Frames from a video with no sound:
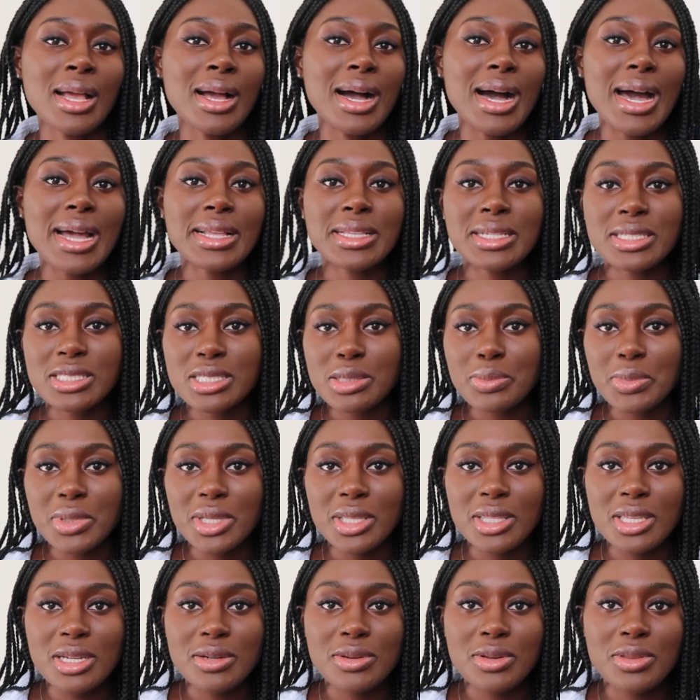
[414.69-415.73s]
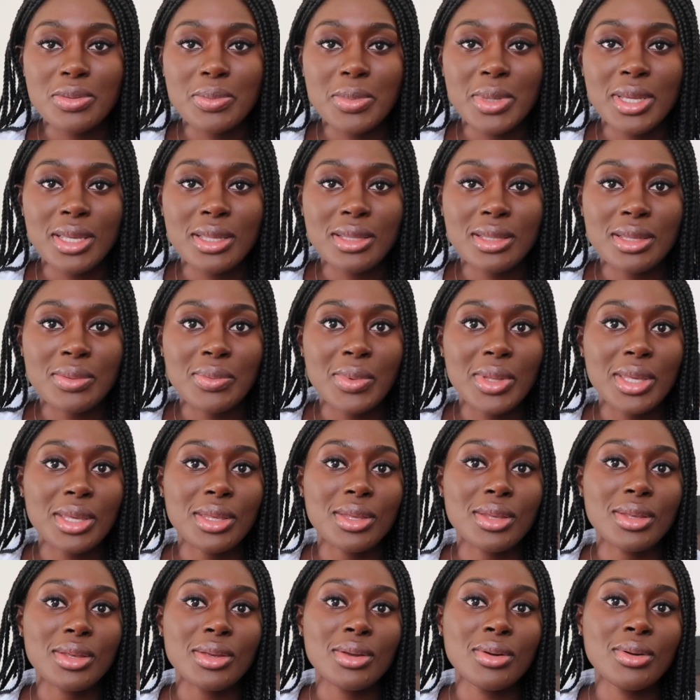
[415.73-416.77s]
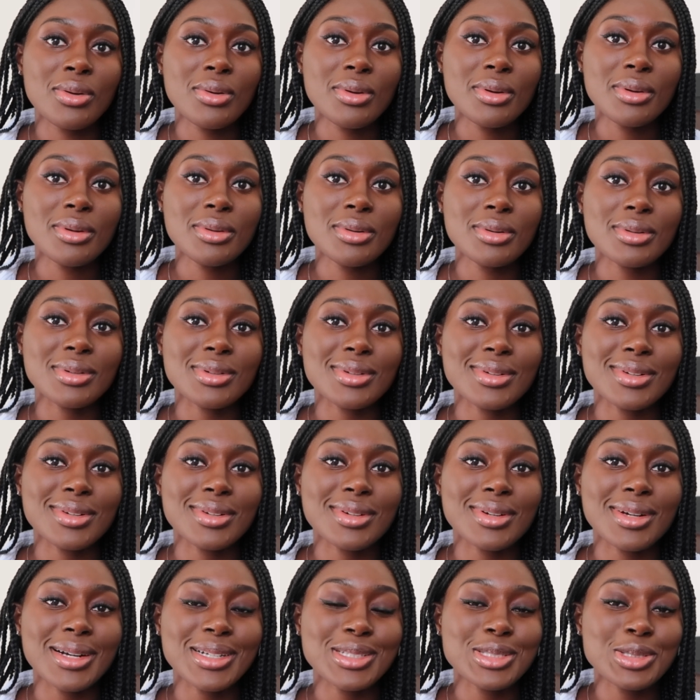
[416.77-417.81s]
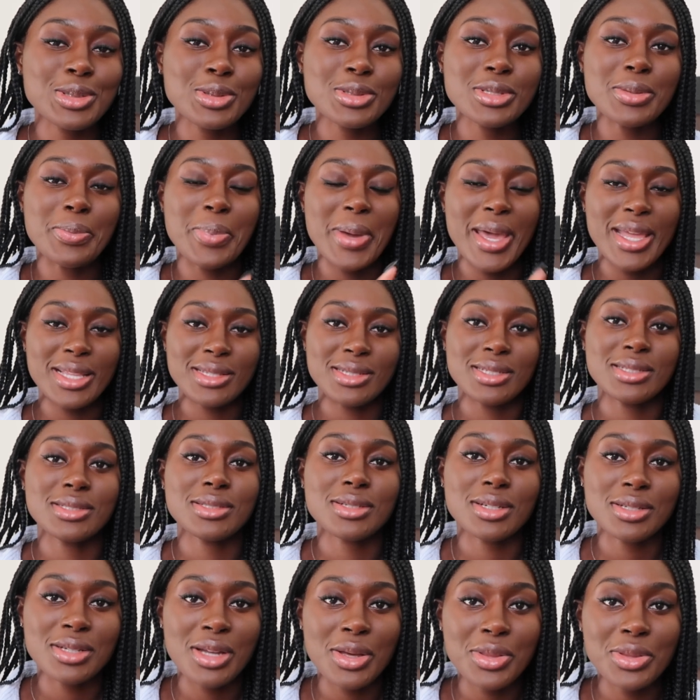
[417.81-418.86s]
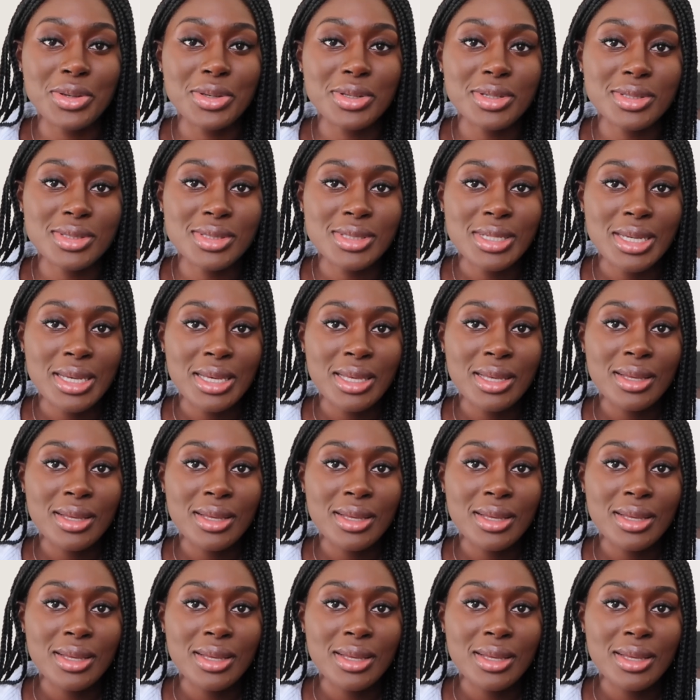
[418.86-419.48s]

I need somebody there with me. And I'm like, you are too dependent on others.